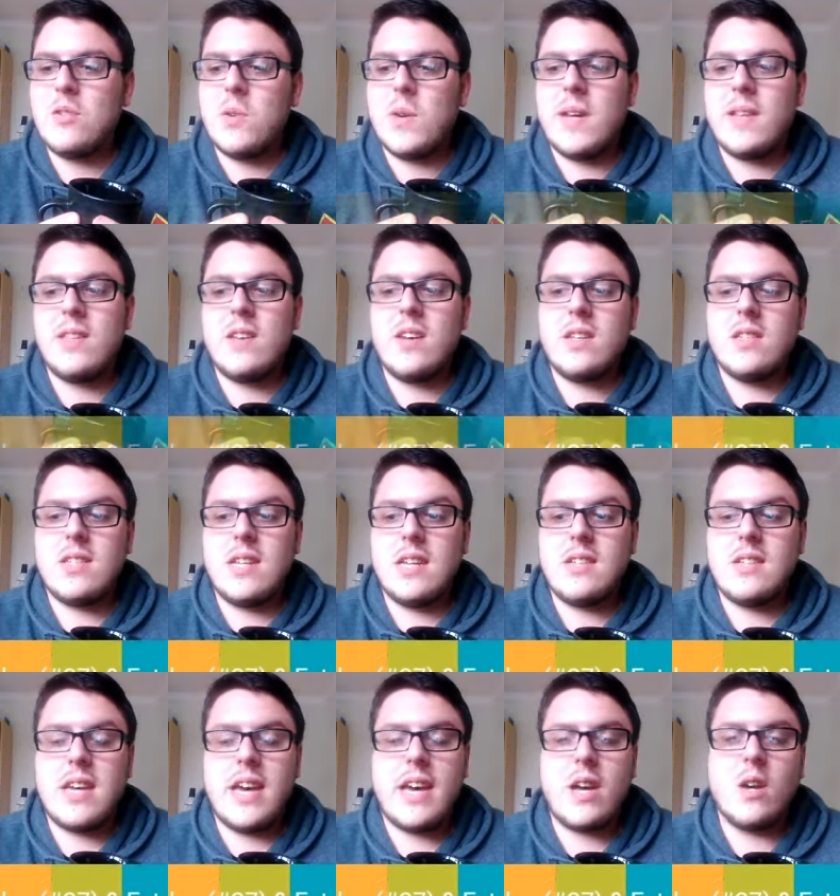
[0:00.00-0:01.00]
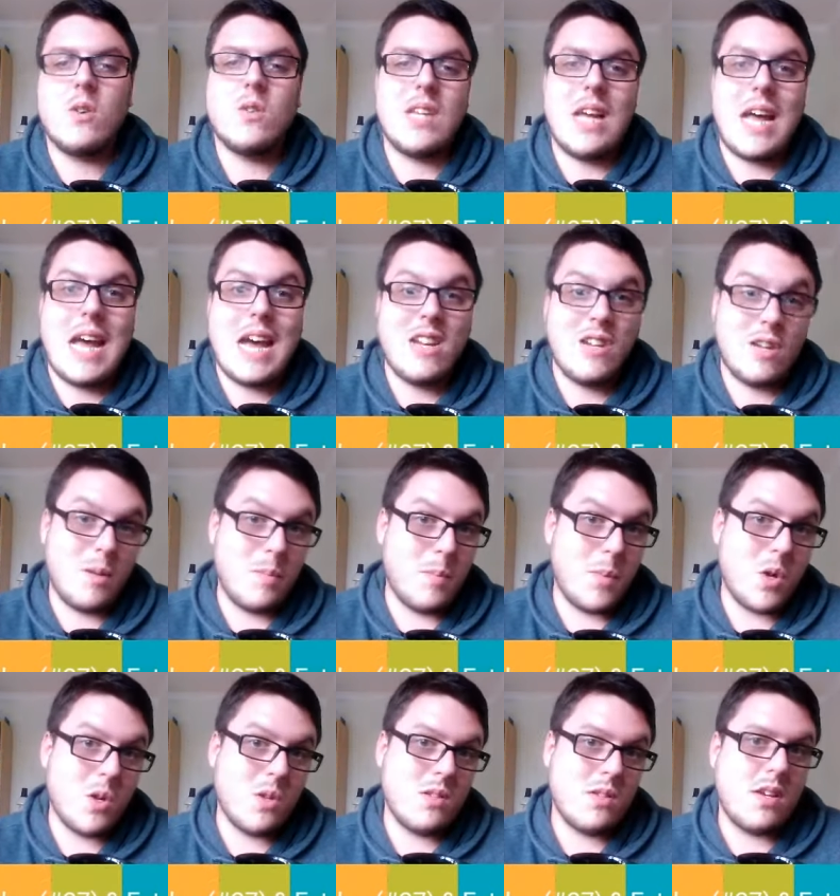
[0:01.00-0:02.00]
to a Thursday Tales and
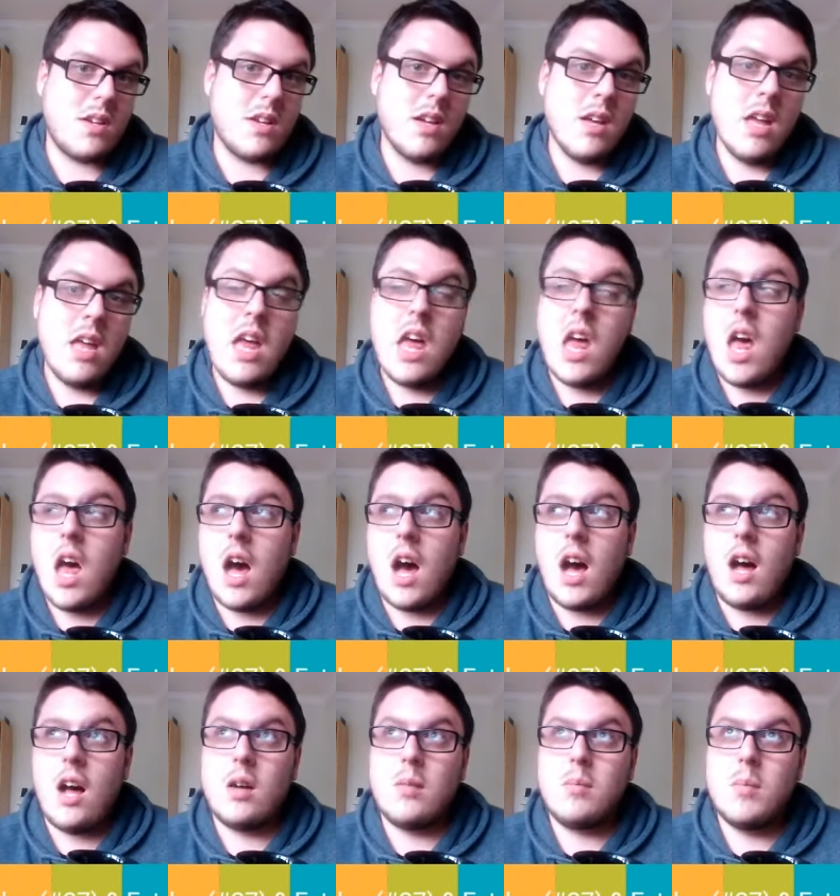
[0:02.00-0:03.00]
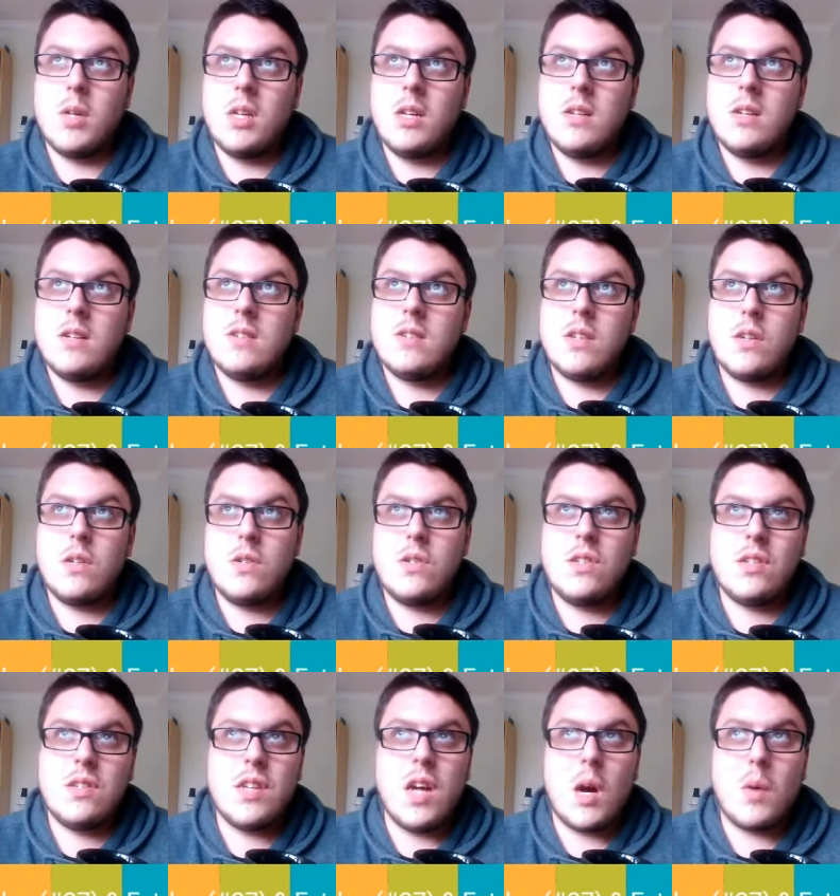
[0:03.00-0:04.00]
unboxing. Um, so
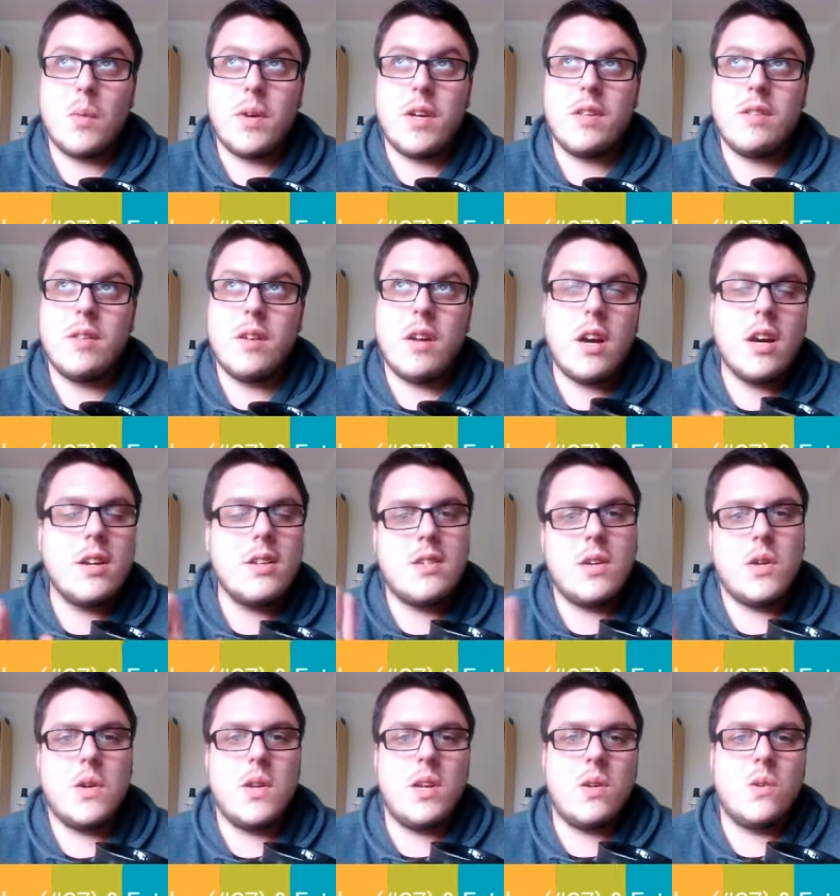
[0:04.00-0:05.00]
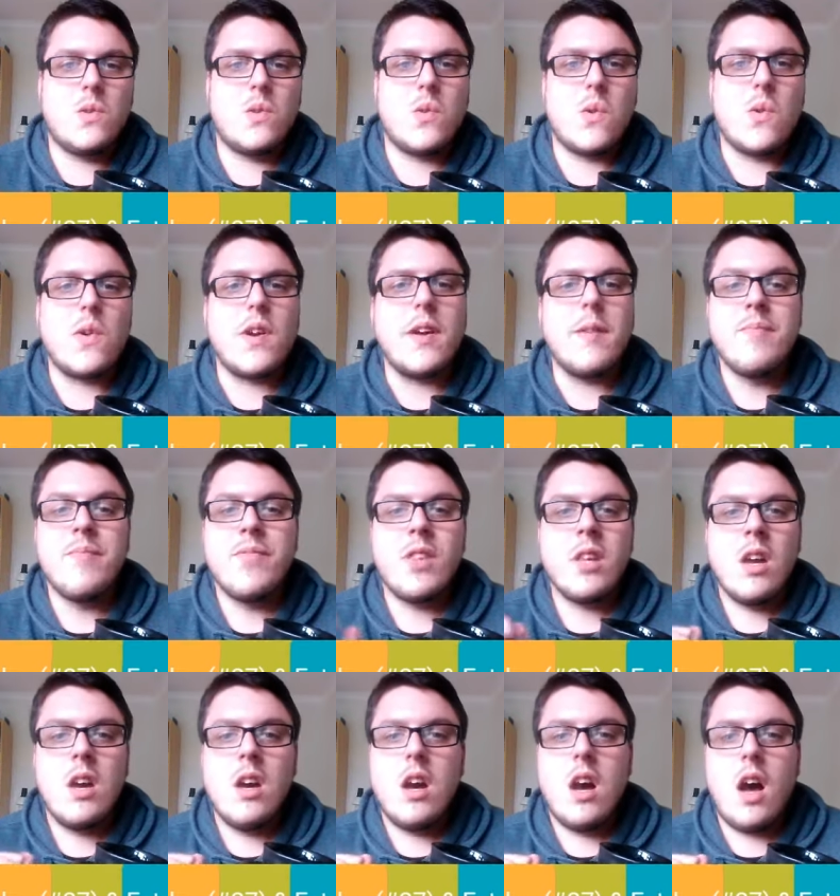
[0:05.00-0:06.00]
to start with, I'm going to tell you a little story.
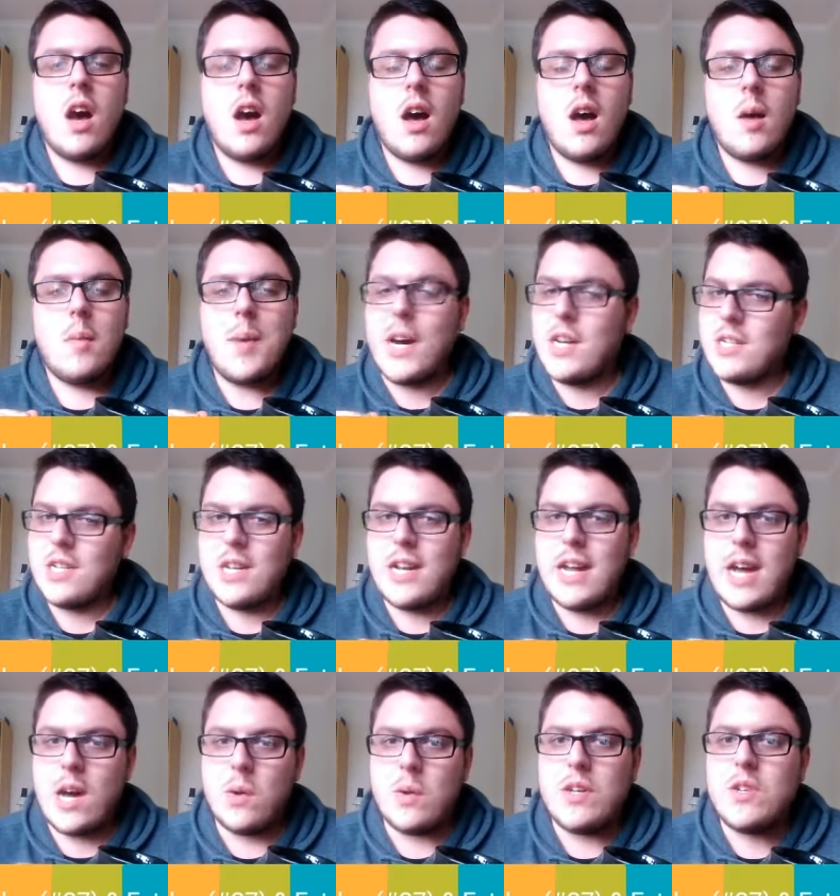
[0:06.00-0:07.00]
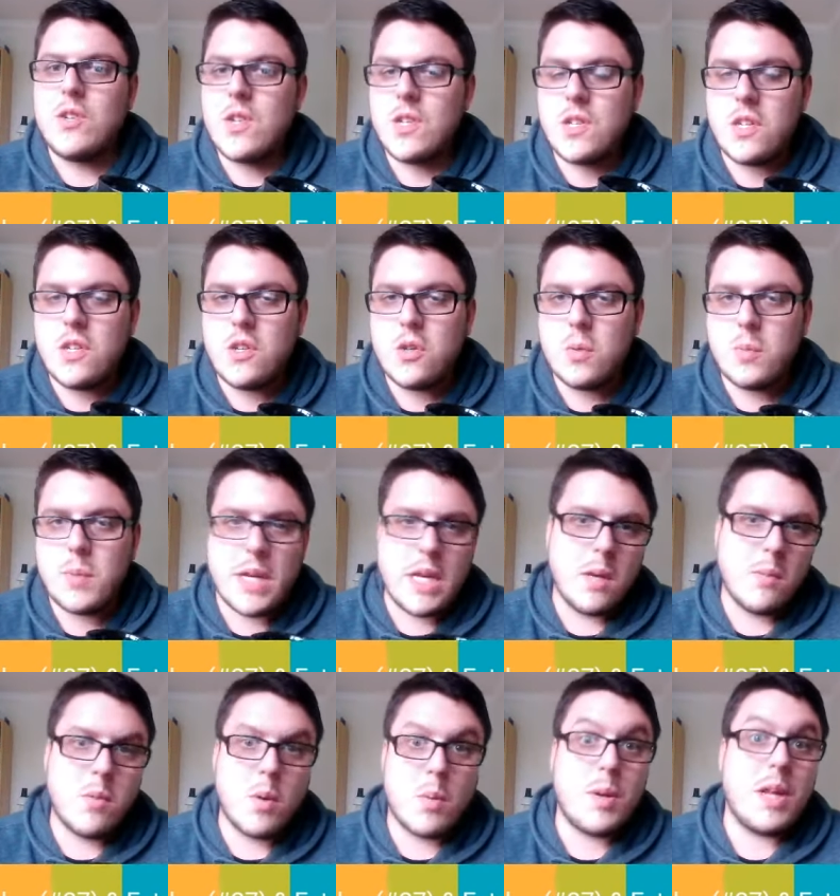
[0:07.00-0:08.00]
Um, I don't know how interested you'll
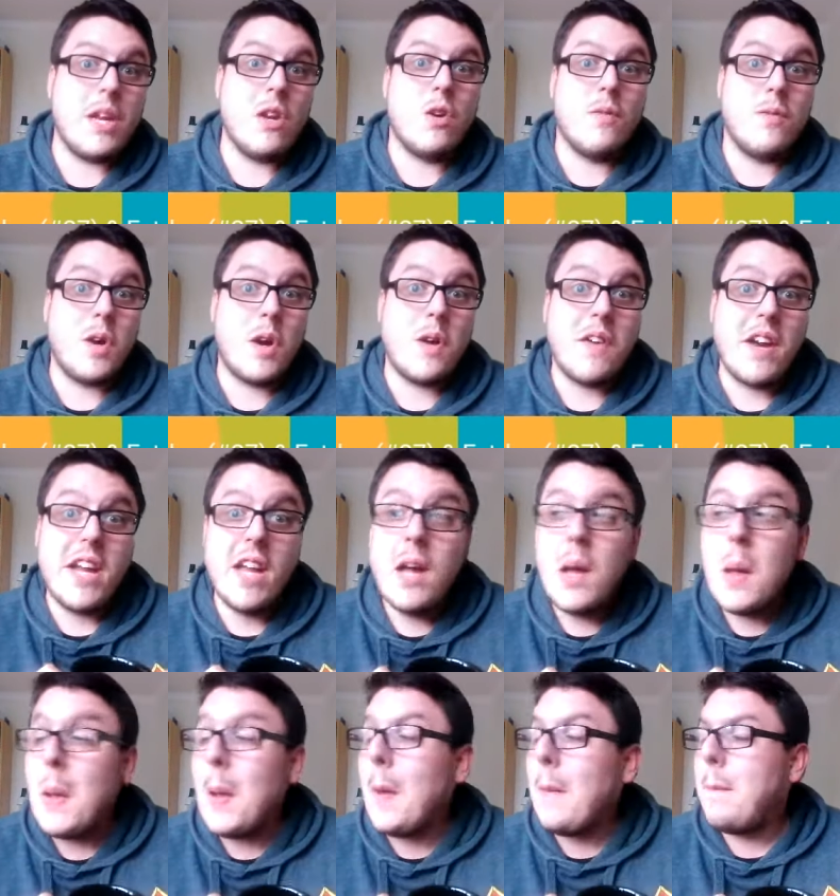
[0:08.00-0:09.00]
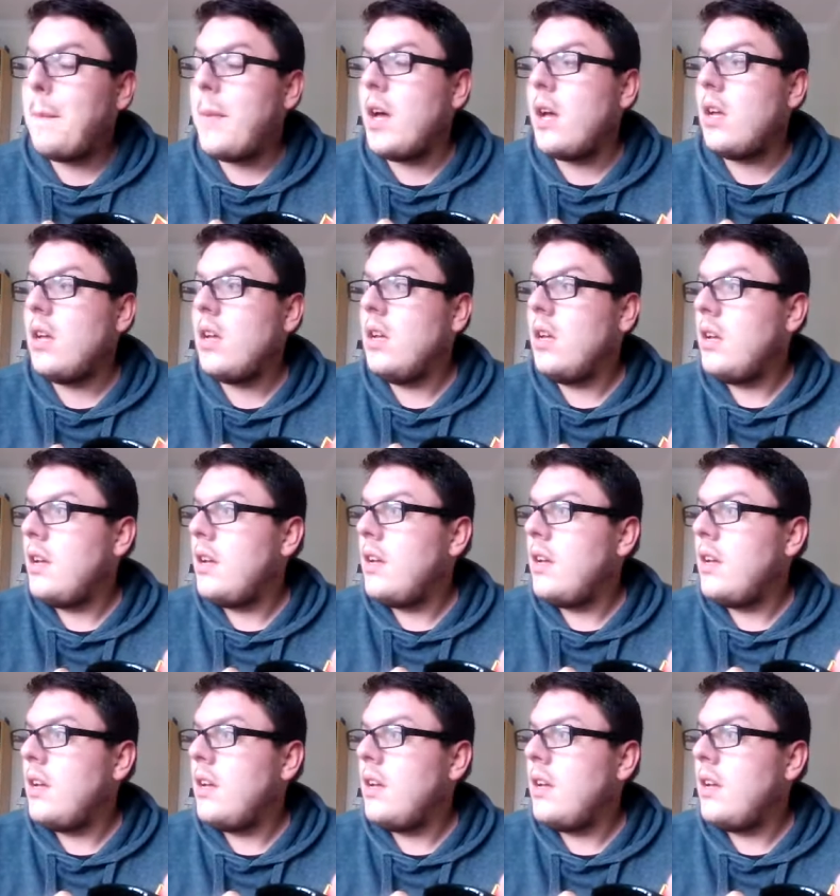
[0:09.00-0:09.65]
be, probably not very, but